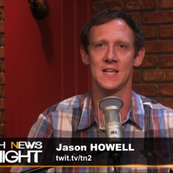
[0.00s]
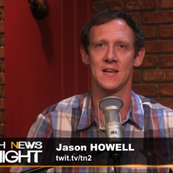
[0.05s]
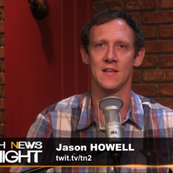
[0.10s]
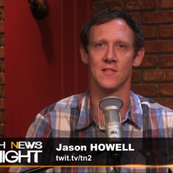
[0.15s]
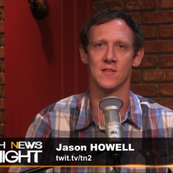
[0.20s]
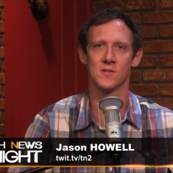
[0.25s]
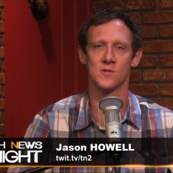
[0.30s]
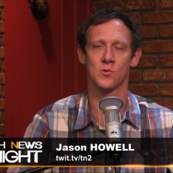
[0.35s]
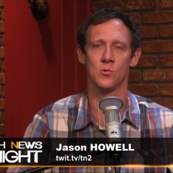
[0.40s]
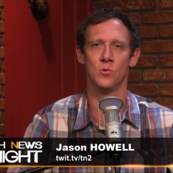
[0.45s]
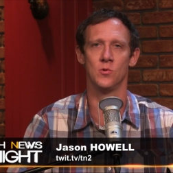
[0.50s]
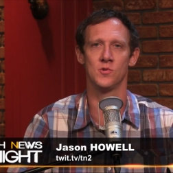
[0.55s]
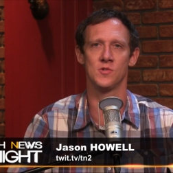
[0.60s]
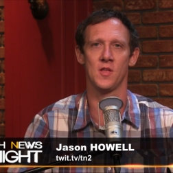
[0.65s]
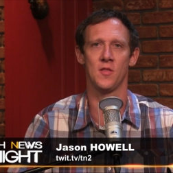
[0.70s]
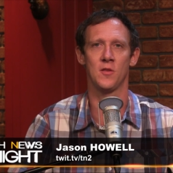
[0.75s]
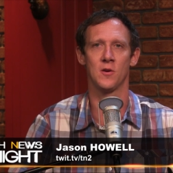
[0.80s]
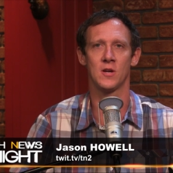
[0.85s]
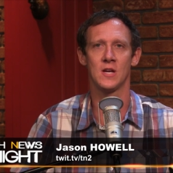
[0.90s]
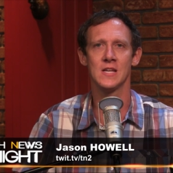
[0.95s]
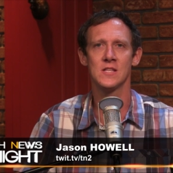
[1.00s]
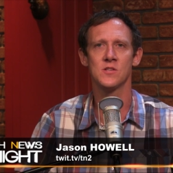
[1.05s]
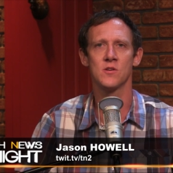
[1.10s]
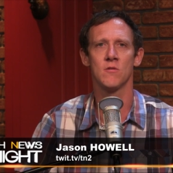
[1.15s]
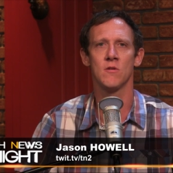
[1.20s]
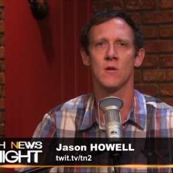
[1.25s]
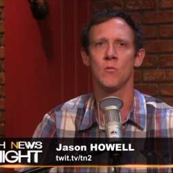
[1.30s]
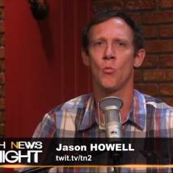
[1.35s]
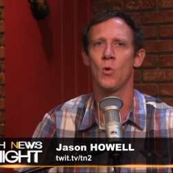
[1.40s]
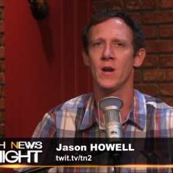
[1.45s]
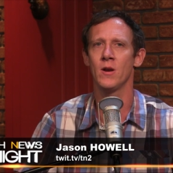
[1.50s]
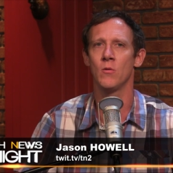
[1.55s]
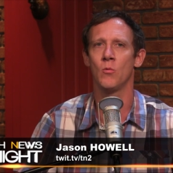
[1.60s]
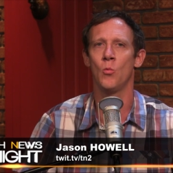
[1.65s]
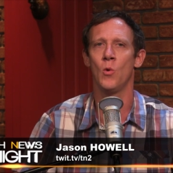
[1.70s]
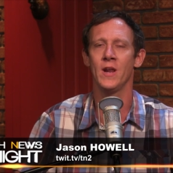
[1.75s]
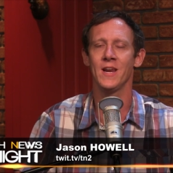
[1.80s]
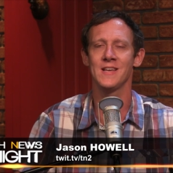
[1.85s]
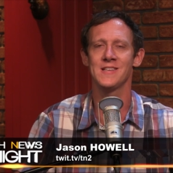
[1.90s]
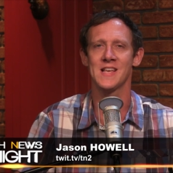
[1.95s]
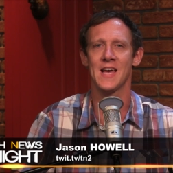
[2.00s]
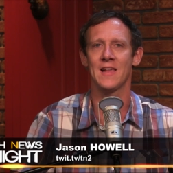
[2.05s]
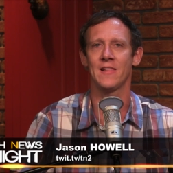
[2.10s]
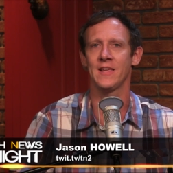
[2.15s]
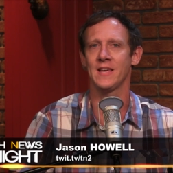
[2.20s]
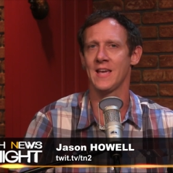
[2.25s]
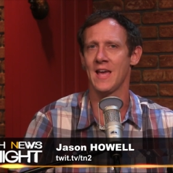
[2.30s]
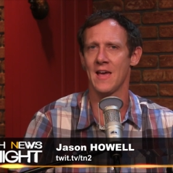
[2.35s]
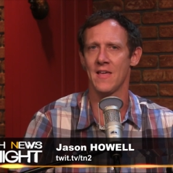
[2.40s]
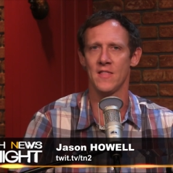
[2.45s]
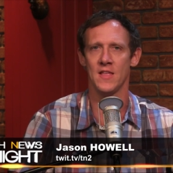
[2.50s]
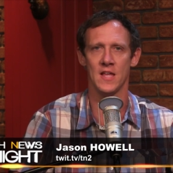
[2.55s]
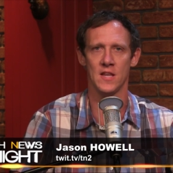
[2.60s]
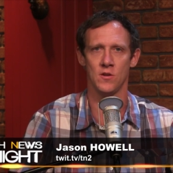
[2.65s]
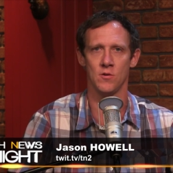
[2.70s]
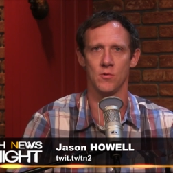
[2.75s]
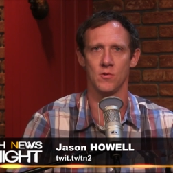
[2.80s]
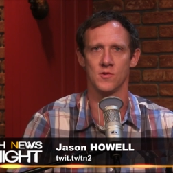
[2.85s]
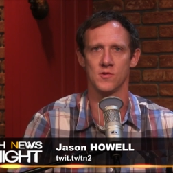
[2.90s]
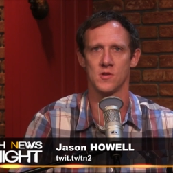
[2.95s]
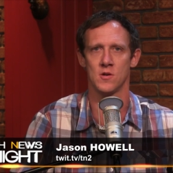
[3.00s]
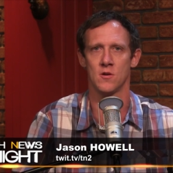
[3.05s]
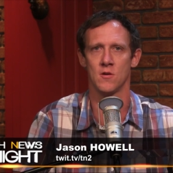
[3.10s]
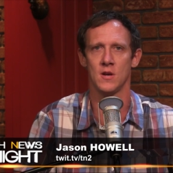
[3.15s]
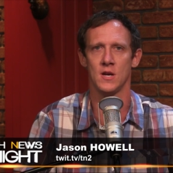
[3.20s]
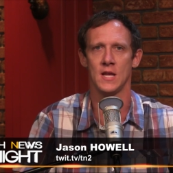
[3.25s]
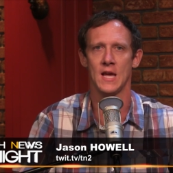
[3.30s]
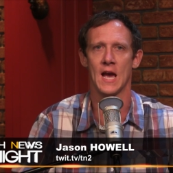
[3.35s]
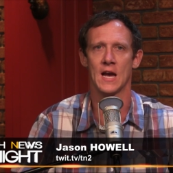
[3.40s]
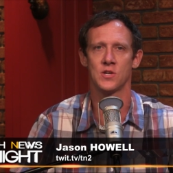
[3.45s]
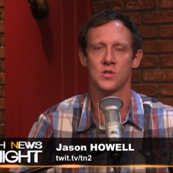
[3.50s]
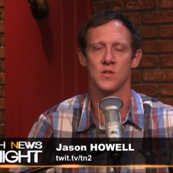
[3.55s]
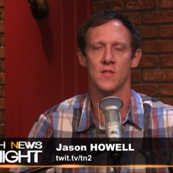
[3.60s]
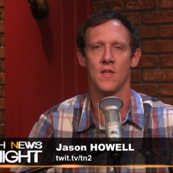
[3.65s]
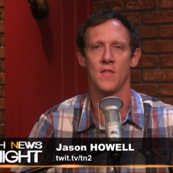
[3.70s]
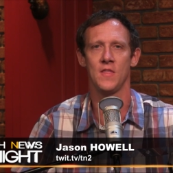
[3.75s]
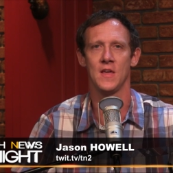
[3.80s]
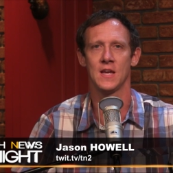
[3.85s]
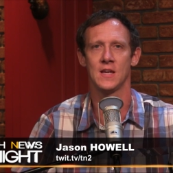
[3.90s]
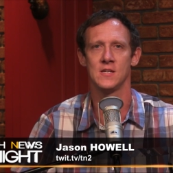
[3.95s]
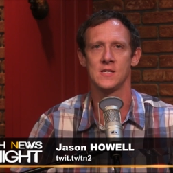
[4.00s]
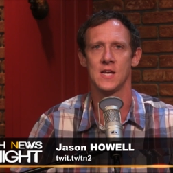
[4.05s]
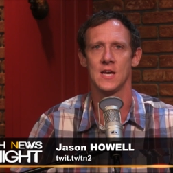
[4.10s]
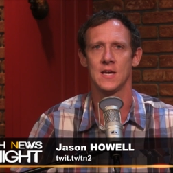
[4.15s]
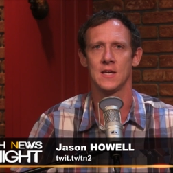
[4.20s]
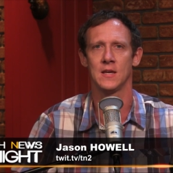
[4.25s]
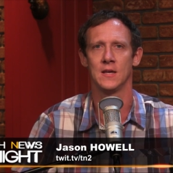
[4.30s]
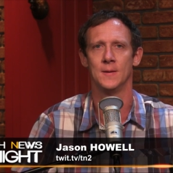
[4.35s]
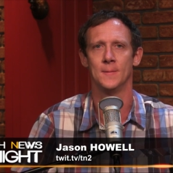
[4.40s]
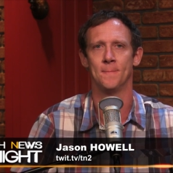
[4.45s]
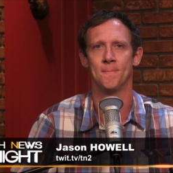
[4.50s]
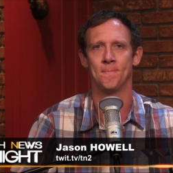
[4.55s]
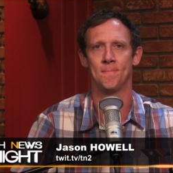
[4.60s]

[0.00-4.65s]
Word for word: hitting the schools that their kids are in, what what exactly can they do? Is there any action that they can take?